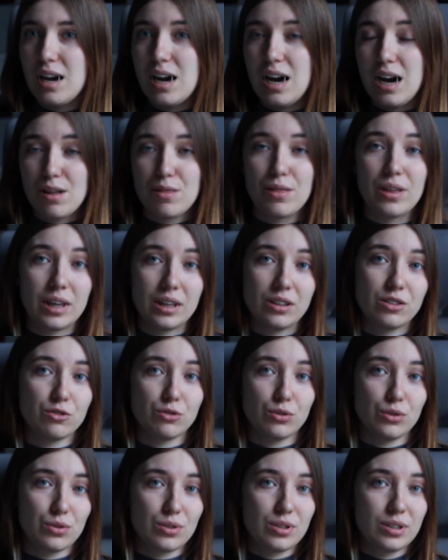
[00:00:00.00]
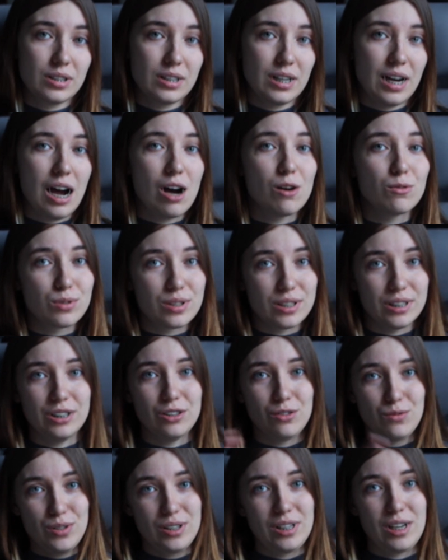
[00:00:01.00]
other interviews
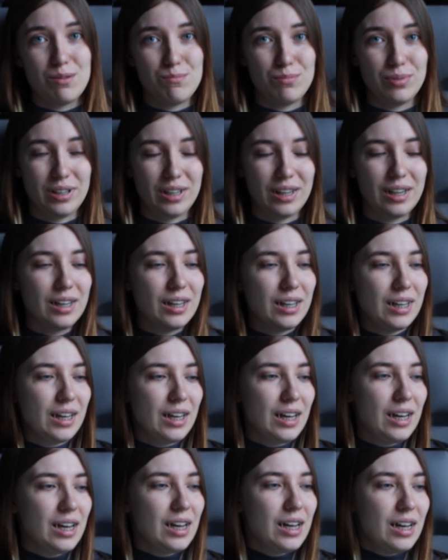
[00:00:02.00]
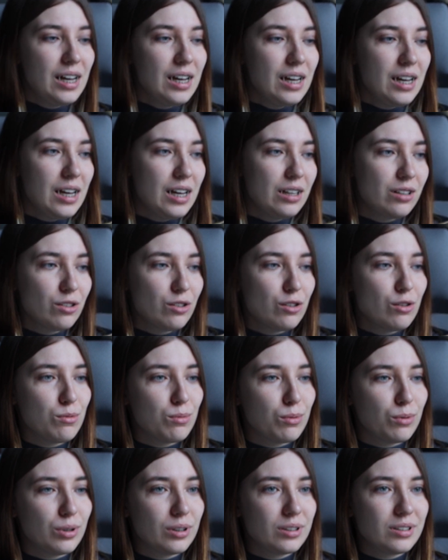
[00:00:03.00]
outside of the company. And you know
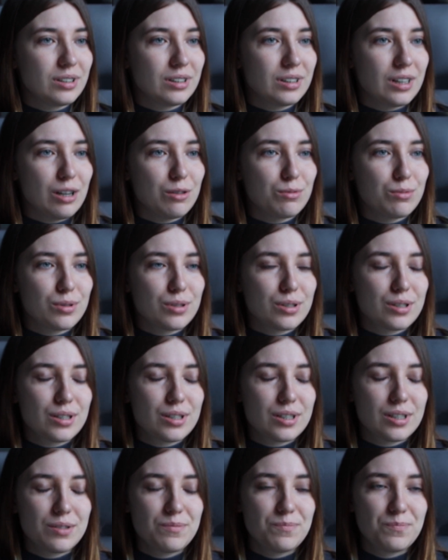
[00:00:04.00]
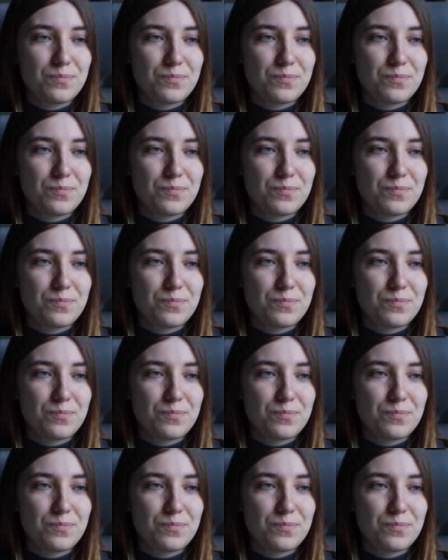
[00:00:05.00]
what, I was